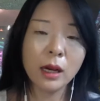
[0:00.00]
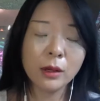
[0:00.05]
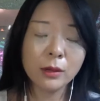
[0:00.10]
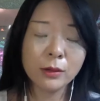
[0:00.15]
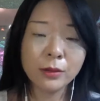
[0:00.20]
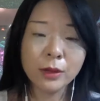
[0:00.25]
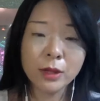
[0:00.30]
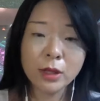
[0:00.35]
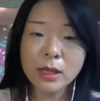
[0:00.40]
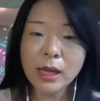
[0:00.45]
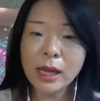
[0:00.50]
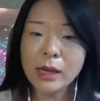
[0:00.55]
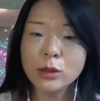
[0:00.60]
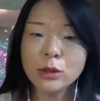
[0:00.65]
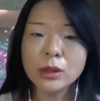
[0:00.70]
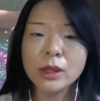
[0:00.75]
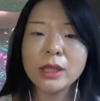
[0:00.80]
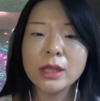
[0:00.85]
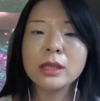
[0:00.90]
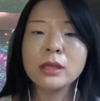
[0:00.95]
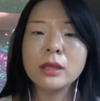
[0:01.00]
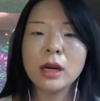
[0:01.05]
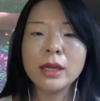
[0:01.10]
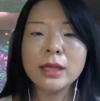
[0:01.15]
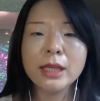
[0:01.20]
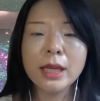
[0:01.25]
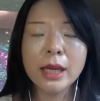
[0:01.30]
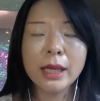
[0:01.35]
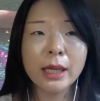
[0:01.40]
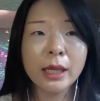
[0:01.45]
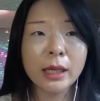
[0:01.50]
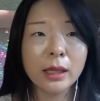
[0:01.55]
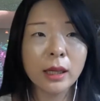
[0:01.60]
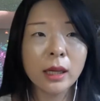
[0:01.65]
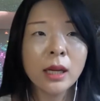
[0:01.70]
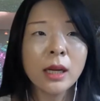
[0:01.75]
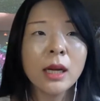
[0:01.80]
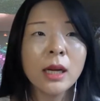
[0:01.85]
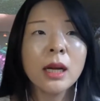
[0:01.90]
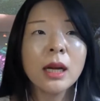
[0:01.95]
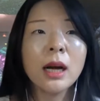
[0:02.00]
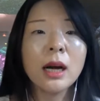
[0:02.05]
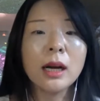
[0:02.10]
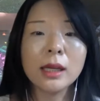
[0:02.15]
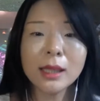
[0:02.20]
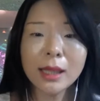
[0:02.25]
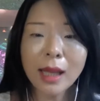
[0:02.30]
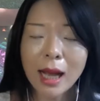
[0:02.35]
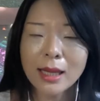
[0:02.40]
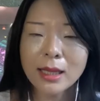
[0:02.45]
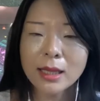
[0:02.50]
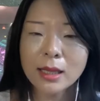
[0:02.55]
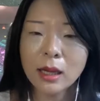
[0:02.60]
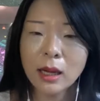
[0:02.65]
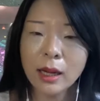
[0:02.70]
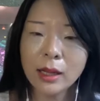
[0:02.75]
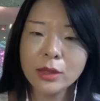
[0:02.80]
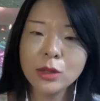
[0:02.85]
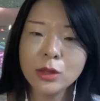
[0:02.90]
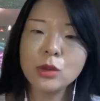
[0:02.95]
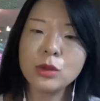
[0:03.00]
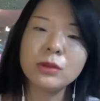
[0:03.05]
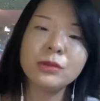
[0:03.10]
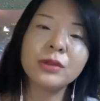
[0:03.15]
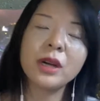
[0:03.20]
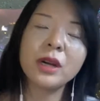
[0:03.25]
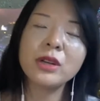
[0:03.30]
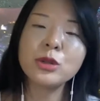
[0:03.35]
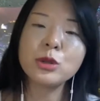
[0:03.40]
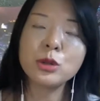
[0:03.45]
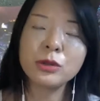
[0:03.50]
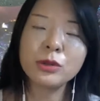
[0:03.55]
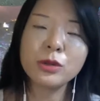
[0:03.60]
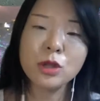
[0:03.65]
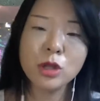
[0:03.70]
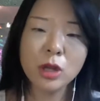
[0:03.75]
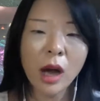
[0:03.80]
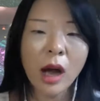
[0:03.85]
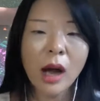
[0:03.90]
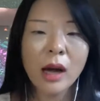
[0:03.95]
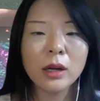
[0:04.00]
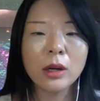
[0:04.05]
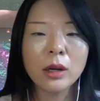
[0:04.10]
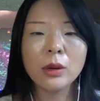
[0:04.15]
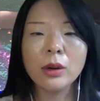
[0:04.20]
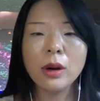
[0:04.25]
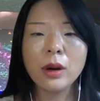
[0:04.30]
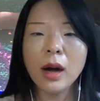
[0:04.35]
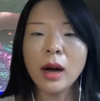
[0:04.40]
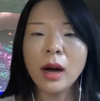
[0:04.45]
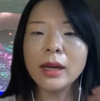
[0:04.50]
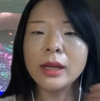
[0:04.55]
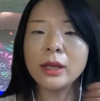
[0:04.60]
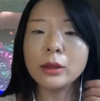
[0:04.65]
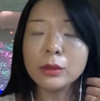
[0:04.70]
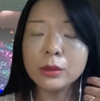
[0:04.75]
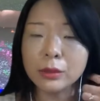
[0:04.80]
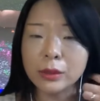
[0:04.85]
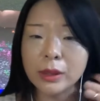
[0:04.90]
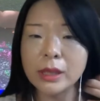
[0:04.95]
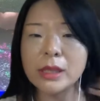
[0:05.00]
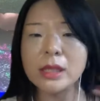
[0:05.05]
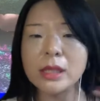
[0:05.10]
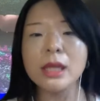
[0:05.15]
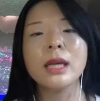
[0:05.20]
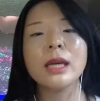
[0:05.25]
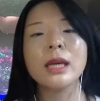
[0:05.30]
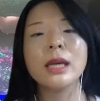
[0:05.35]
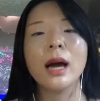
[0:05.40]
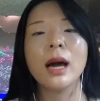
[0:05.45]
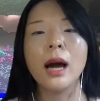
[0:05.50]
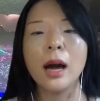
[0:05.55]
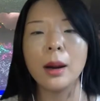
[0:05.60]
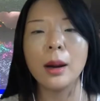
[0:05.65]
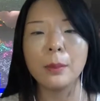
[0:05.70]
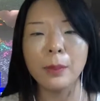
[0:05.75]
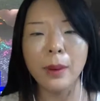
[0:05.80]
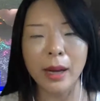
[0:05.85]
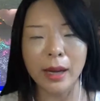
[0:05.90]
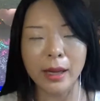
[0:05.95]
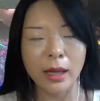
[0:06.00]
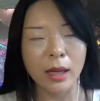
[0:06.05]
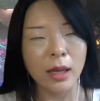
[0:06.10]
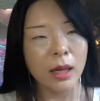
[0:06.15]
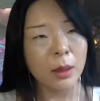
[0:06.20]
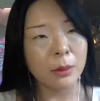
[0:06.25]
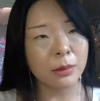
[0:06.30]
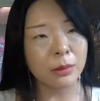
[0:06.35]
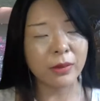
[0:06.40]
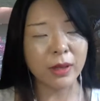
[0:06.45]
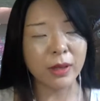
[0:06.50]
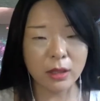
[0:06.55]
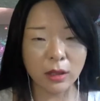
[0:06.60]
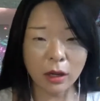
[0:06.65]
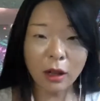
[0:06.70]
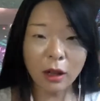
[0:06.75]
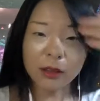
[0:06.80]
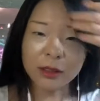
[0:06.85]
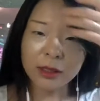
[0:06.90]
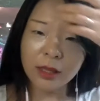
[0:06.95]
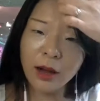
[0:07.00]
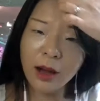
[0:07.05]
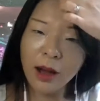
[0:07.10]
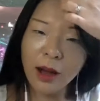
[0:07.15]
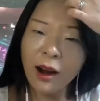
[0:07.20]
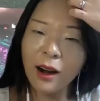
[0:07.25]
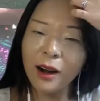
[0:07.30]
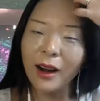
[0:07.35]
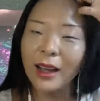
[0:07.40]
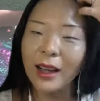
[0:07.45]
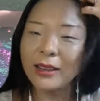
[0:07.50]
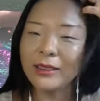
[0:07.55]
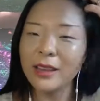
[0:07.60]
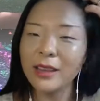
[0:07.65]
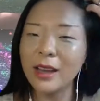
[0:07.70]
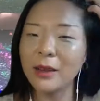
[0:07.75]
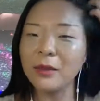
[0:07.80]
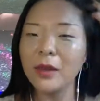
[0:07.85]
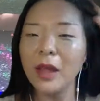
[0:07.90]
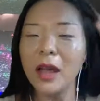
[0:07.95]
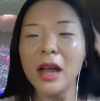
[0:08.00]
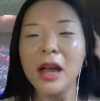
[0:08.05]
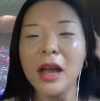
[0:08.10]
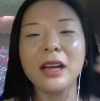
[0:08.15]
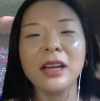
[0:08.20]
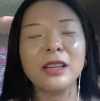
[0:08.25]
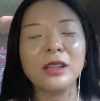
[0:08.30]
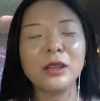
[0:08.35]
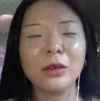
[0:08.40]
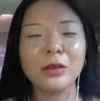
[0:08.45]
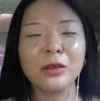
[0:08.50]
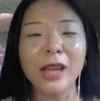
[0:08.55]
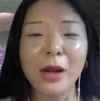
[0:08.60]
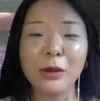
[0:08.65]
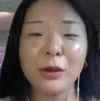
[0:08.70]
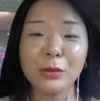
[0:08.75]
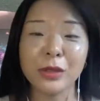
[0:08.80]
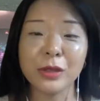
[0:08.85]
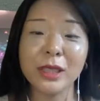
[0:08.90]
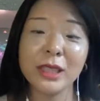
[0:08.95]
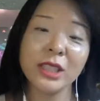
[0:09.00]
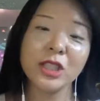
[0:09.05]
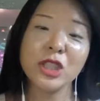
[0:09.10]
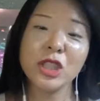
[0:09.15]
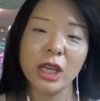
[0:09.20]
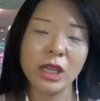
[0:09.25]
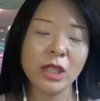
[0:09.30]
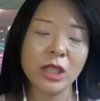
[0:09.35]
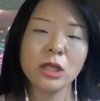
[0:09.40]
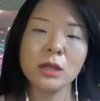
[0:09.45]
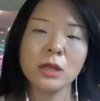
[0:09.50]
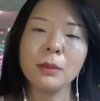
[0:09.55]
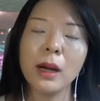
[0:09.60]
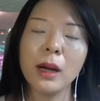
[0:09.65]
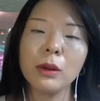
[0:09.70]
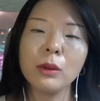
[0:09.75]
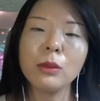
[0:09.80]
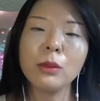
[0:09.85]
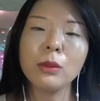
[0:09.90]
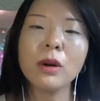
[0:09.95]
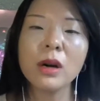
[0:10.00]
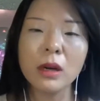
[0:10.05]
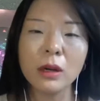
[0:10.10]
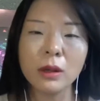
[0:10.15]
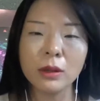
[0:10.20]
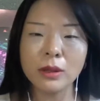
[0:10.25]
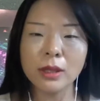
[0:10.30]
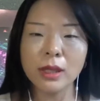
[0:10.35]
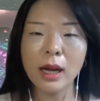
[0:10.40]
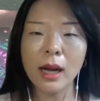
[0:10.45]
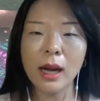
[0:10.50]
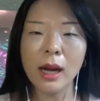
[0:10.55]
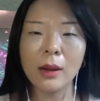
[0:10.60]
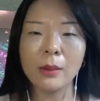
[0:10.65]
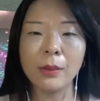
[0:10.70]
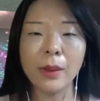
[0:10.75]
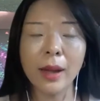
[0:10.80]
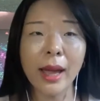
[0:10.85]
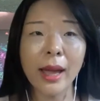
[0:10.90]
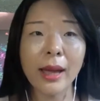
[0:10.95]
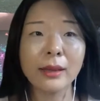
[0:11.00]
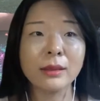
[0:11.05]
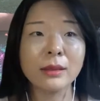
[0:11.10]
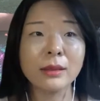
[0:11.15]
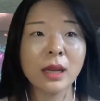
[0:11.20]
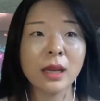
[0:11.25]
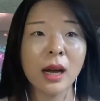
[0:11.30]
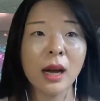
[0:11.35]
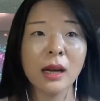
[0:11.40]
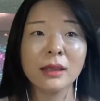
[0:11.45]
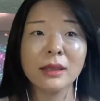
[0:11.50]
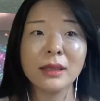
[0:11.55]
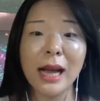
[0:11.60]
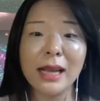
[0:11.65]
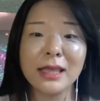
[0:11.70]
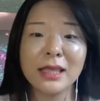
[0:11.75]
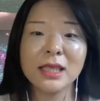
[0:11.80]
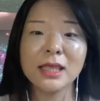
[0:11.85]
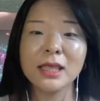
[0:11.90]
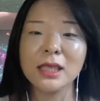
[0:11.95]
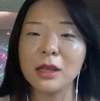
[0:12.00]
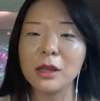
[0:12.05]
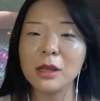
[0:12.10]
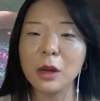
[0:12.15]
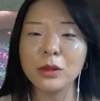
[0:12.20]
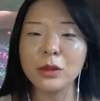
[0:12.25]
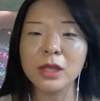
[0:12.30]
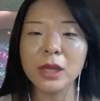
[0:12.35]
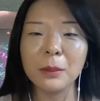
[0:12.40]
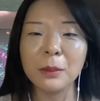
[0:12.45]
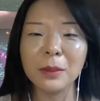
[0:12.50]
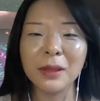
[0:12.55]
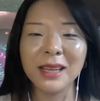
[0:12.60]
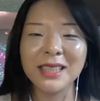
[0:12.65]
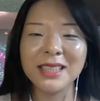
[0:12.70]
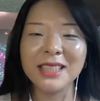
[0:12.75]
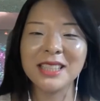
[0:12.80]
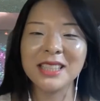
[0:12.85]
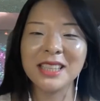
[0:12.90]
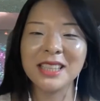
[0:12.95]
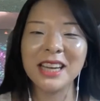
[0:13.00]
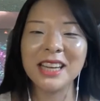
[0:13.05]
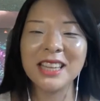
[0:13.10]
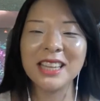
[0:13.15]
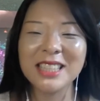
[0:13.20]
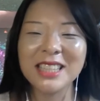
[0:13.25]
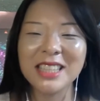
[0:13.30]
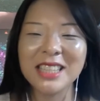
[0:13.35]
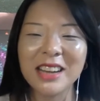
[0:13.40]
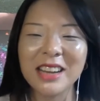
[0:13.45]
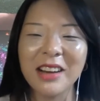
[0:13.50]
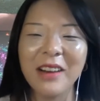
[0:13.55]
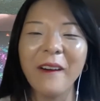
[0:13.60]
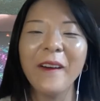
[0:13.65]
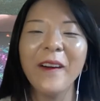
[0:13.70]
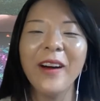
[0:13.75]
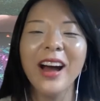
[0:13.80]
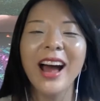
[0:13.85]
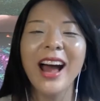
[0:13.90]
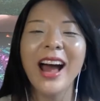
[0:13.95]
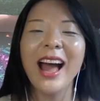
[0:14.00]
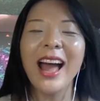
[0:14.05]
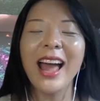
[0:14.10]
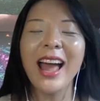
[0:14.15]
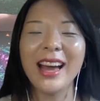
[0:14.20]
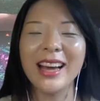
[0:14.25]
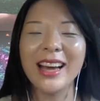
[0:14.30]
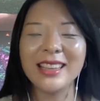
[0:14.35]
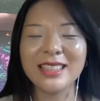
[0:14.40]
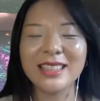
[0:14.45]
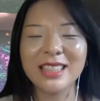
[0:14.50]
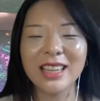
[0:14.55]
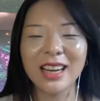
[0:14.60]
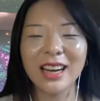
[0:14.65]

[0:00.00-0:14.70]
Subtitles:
first actually start taking a class at School of Art in Chicago in 3D by Professor Claudia Hart, and then that really changed my world, and that's 10 plus years ago, and